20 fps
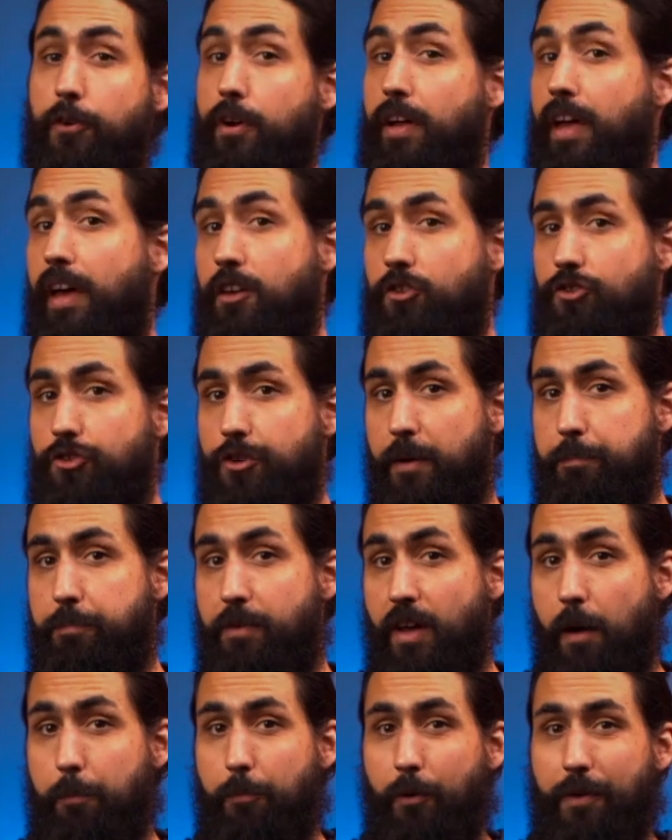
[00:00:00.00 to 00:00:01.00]
you're getting tripped
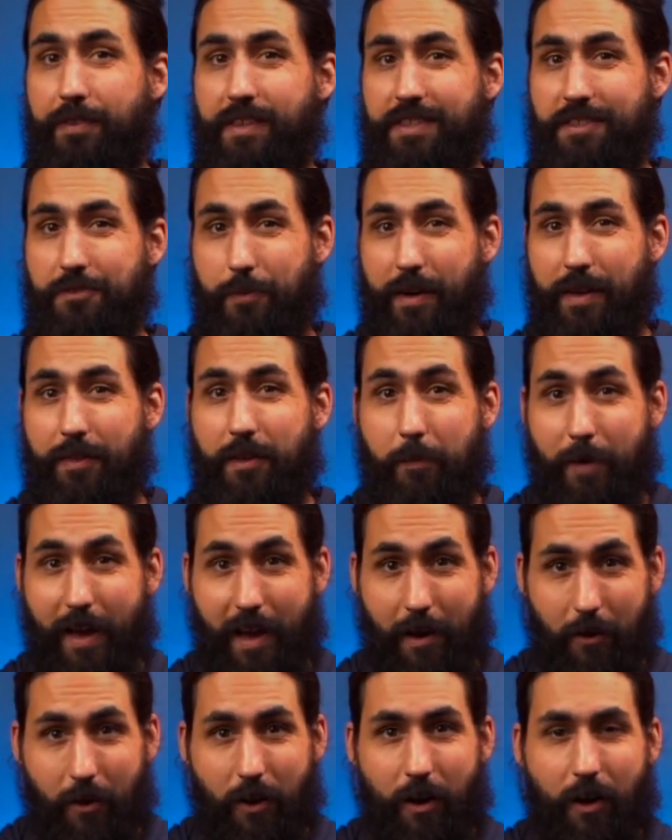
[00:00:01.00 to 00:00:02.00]
up with this rhythm
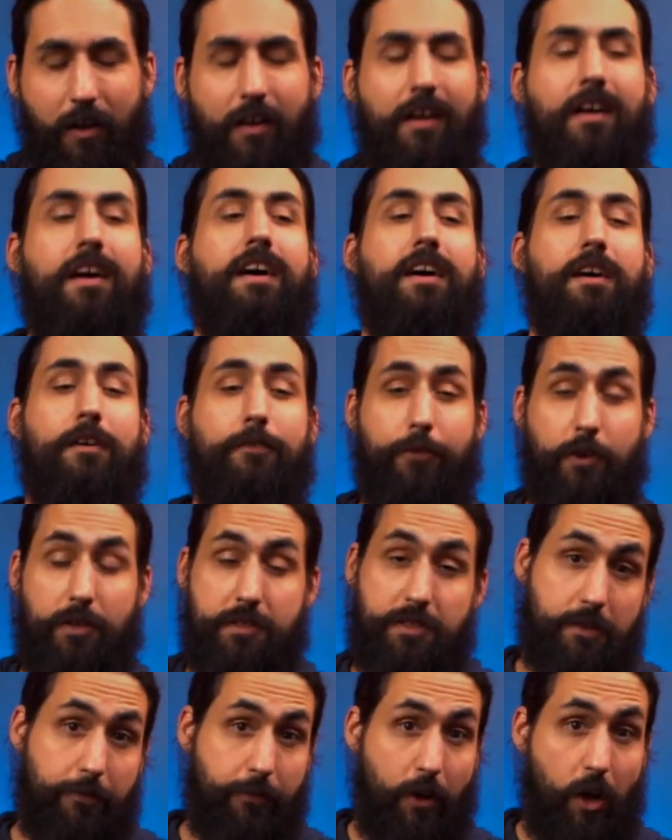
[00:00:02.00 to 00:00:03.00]
at all, first of